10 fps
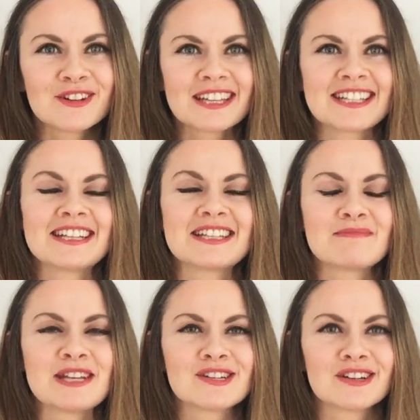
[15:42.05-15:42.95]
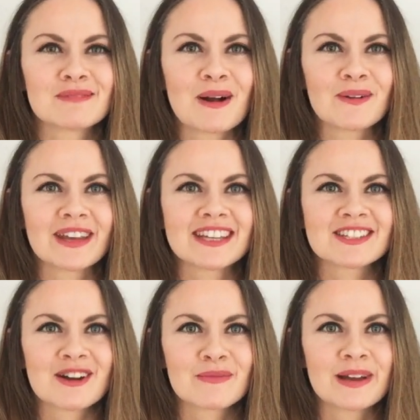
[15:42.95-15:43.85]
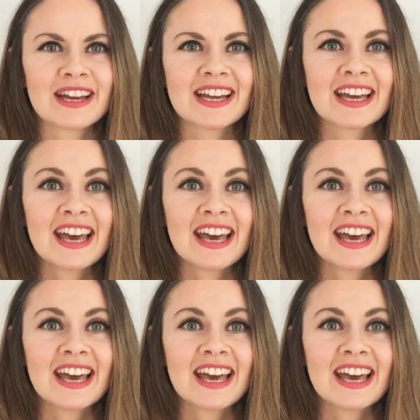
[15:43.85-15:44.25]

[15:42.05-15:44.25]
listening to me talk about this topic.